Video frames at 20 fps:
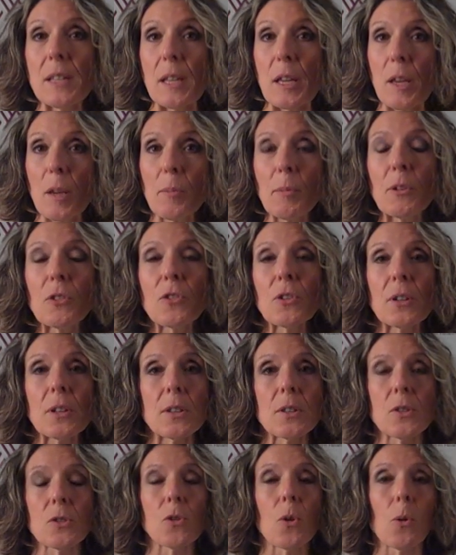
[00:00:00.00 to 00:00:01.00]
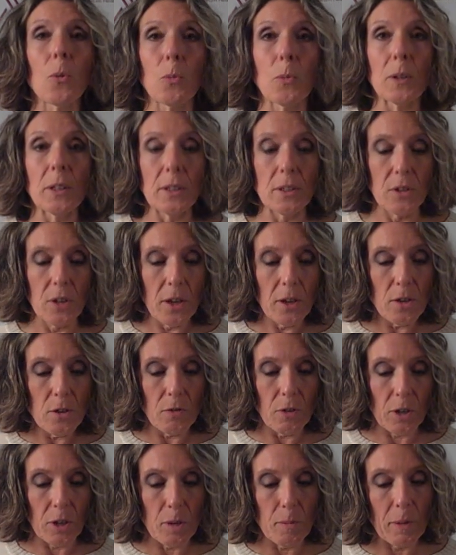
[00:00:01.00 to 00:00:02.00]
the images don't really tell you
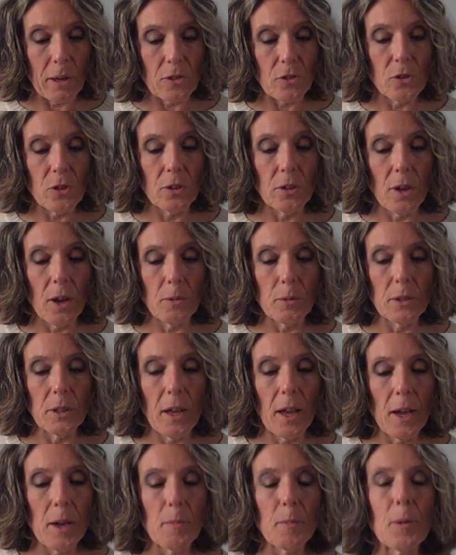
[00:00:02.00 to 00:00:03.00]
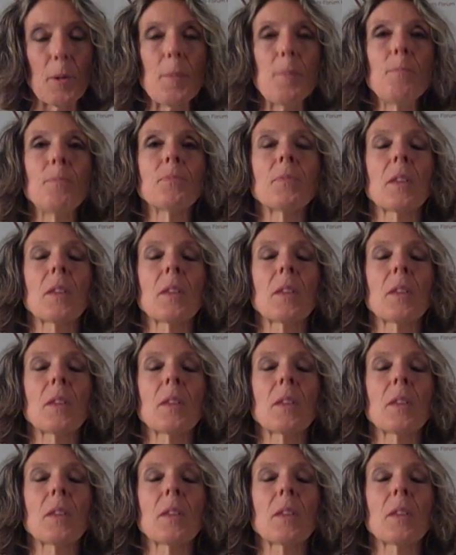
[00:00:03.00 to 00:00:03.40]
very much, they're not reliable.